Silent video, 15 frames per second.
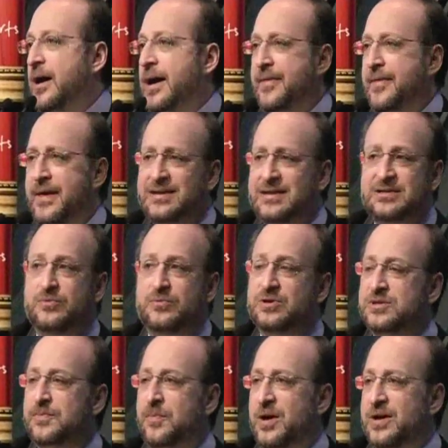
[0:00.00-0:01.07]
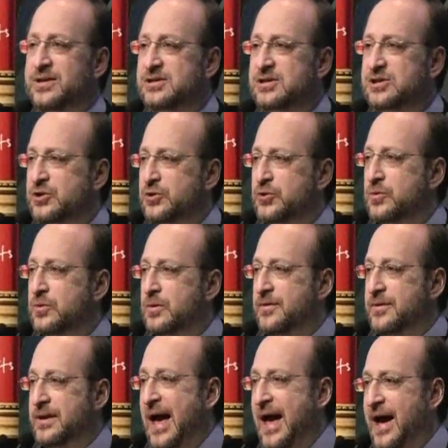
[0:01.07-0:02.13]
And that's in response to
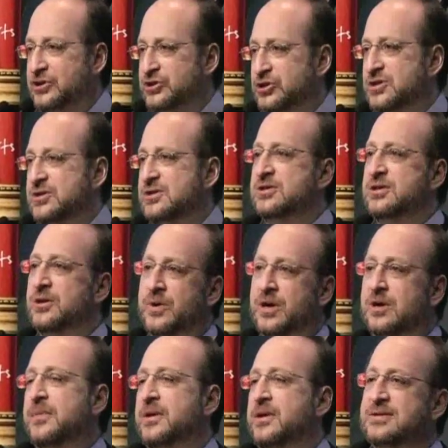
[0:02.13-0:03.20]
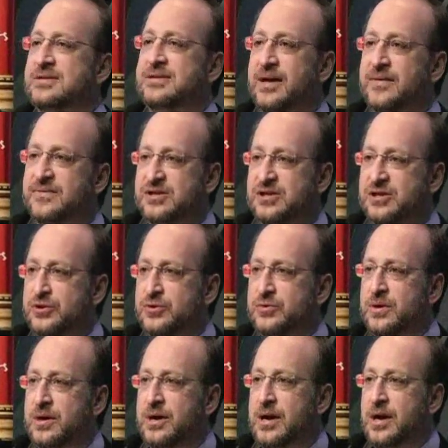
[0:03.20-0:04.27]
the actions that we commit ourselves
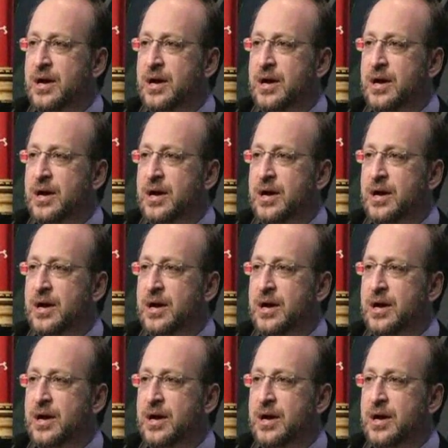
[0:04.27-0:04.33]
to.